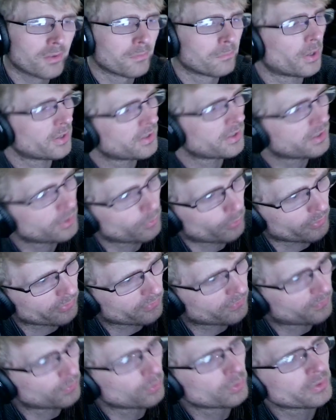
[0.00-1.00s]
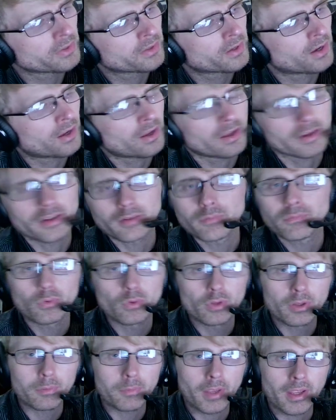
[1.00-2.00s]
but he was fully God and
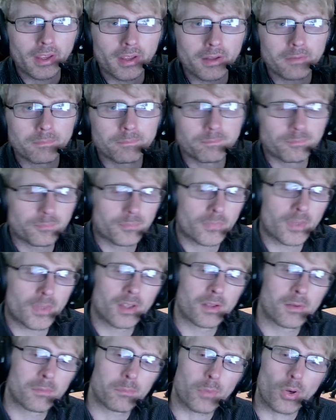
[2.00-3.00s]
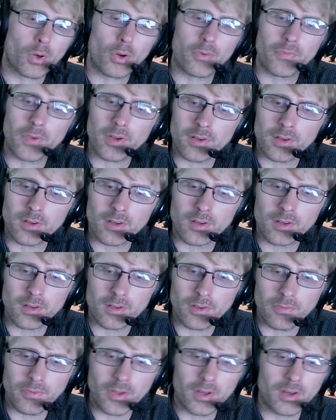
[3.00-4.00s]
fully man, perfect
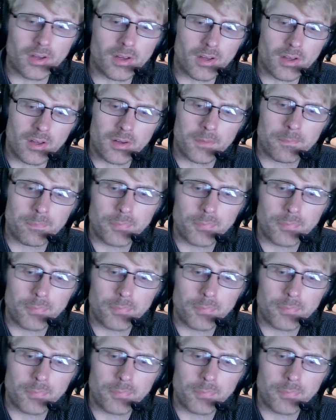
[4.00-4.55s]
divinity.